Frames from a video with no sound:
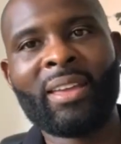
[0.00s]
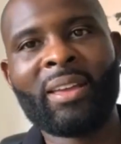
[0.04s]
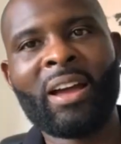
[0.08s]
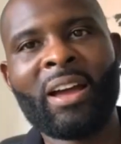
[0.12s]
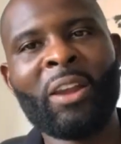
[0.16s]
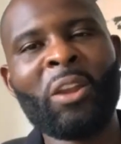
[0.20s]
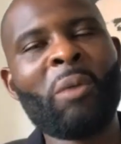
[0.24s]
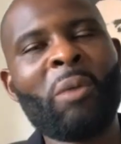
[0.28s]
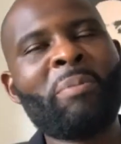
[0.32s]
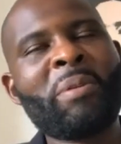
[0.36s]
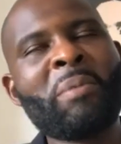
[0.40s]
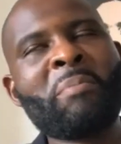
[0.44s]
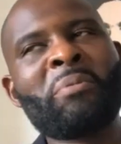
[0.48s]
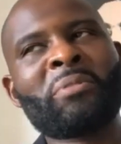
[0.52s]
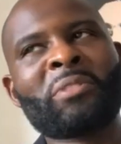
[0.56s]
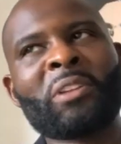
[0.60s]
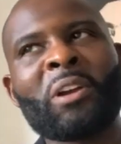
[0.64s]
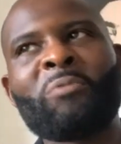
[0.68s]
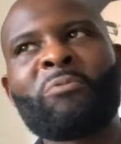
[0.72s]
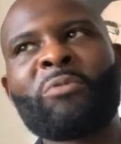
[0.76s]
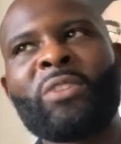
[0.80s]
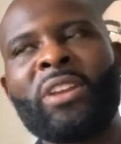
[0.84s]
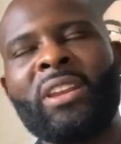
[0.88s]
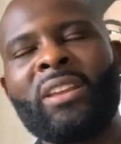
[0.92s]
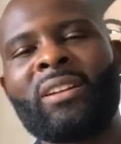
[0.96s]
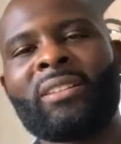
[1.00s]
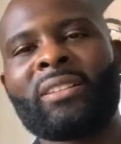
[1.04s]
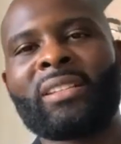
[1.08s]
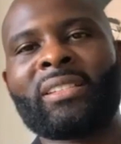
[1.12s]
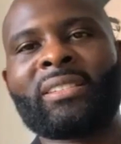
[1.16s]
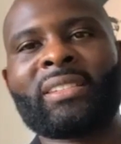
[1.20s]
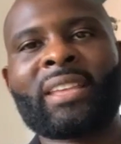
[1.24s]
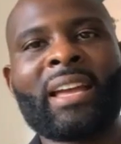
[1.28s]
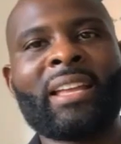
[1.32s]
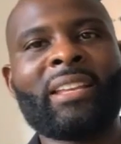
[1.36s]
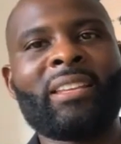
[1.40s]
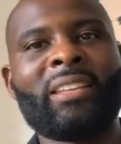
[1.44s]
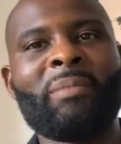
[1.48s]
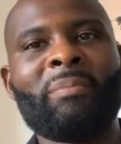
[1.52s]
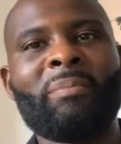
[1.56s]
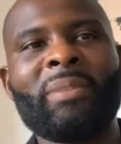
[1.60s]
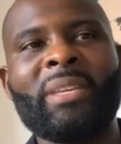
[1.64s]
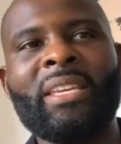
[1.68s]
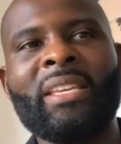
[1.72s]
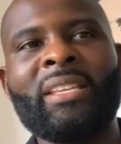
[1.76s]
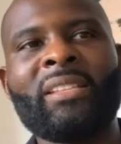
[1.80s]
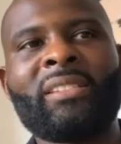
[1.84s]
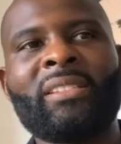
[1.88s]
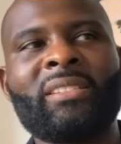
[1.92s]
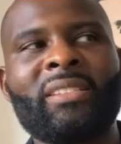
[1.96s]
A lot of people don't really understand him.
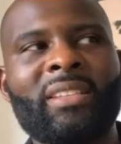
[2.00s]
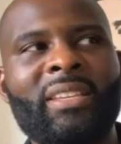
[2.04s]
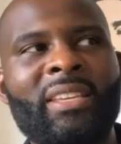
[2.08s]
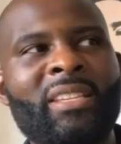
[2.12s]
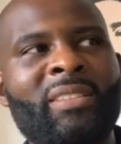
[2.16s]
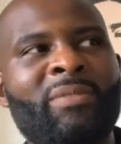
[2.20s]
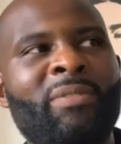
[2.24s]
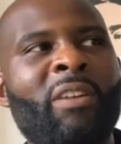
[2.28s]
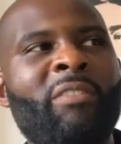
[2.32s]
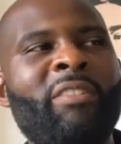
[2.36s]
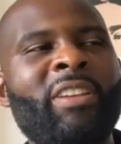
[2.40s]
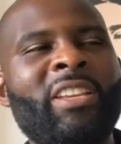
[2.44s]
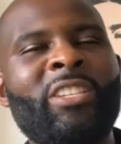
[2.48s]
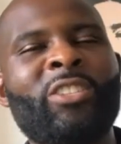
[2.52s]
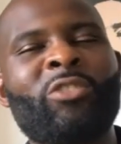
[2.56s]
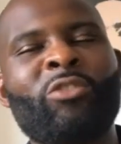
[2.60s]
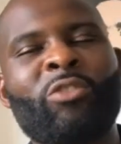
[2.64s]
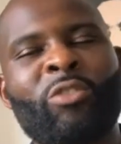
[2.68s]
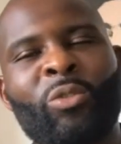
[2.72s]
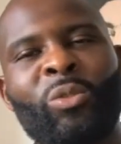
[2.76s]
He's very